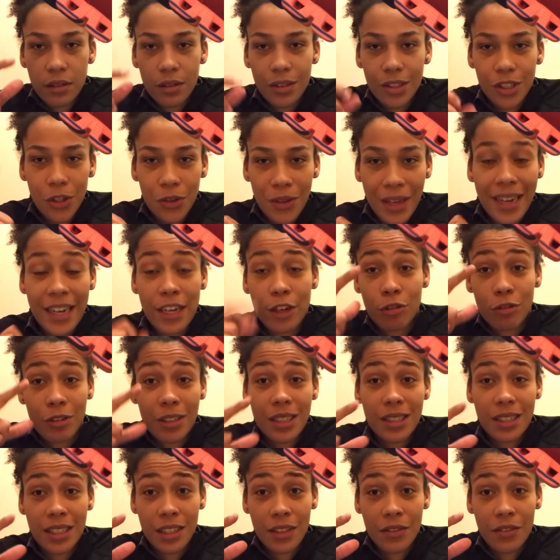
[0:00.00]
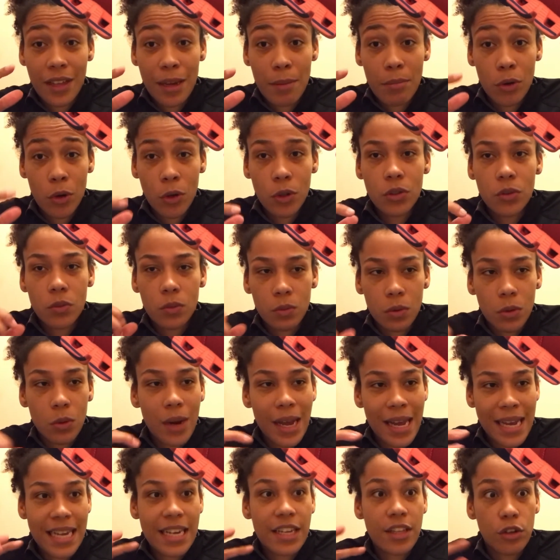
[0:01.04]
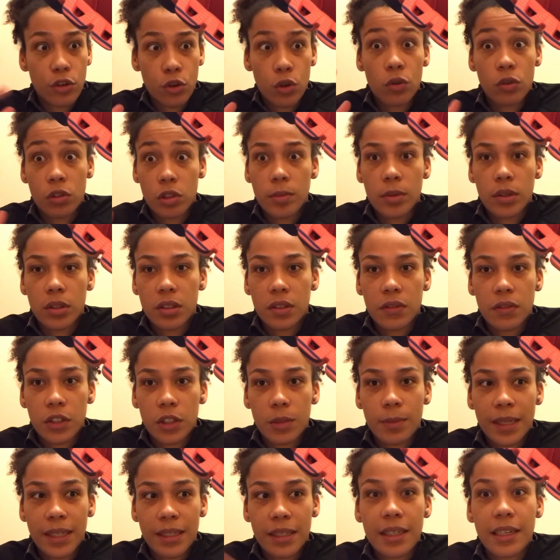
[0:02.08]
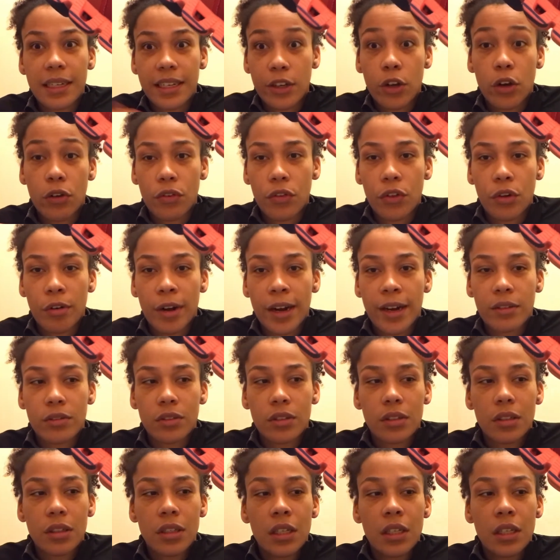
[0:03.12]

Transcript: So that increasing of that pod will aid your responsiveness basically off the ground,